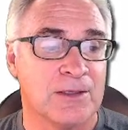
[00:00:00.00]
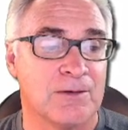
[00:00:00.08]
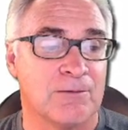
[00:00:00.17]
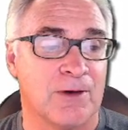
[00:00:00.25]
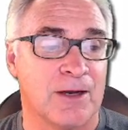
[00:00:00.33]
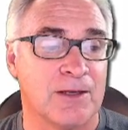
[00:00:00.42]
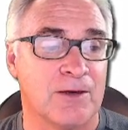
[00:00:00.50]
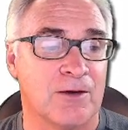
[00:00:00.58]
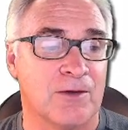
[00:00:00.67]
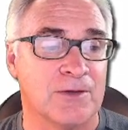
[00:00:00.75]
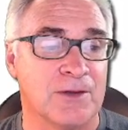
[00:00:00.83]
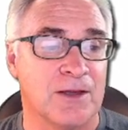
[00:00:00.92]
right here
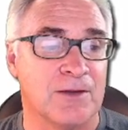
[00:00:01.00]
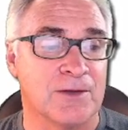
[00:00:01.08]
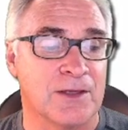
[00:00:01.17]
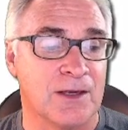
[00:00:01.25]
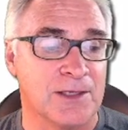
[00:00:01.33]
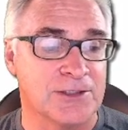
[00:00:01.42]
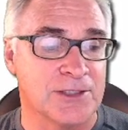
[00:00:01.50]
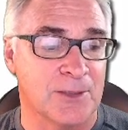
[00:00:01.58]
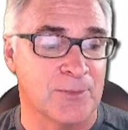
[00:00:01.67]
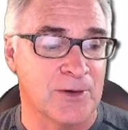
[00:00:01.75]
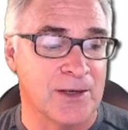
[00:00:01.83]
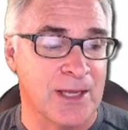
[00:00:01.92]
on the, in the clay
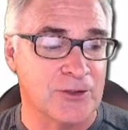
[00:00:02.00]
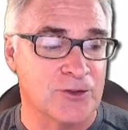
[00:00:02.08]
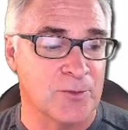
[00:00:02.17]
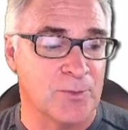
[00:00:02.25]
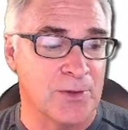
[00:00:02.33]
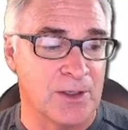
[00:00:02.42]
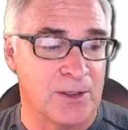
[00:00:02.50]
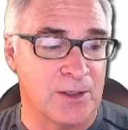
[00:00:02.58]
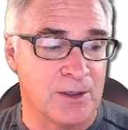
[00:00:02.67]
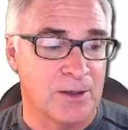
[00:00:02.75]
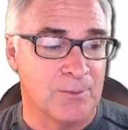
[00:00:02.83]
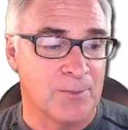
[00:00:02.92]
separate. And that should be
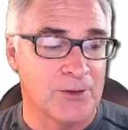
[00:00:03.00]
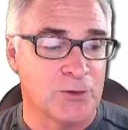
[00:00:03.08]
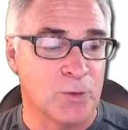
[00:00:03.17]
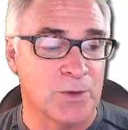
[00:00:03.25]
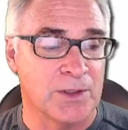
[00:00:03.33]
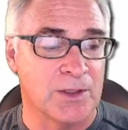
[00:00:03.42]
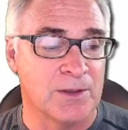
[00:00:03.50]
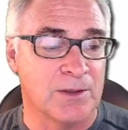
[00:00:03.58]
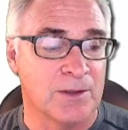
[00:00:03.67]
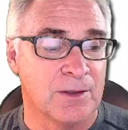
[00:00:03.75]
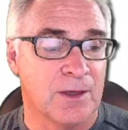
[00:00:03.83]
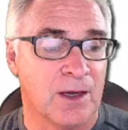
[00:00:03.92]
between
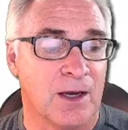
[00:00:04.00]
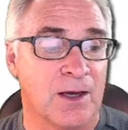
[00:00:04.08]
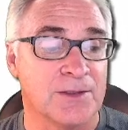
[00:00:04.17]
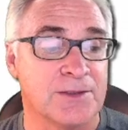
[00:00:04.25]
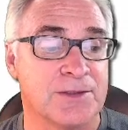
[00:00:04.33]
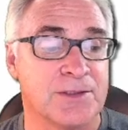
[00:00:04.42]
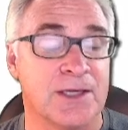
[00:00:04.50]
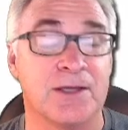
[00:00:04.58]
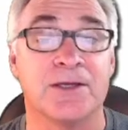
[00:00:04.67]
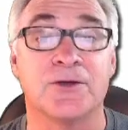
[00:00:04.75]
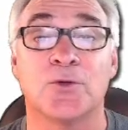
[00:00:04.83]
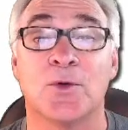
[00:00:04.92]
uh, 10
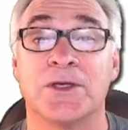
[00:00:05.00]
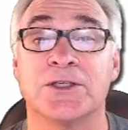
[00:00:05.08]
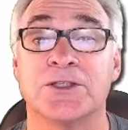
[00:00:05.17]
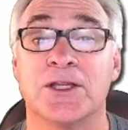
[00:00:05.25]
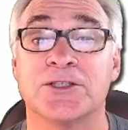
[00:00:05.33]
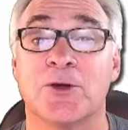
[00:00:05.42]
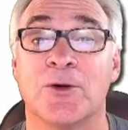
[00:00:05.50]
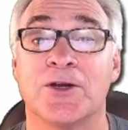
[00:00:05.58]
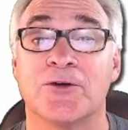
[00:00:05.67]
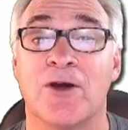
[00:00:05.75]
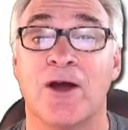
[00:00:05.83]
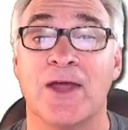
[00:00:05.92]
and 20. So let's go ahead and
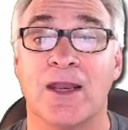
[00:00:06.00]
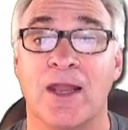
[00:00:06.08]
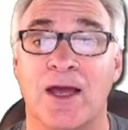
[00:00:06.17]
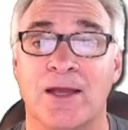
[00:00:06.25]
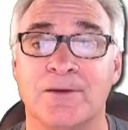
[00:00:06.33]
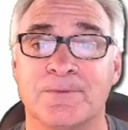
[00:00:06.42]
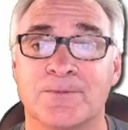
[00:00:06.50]
draw that line.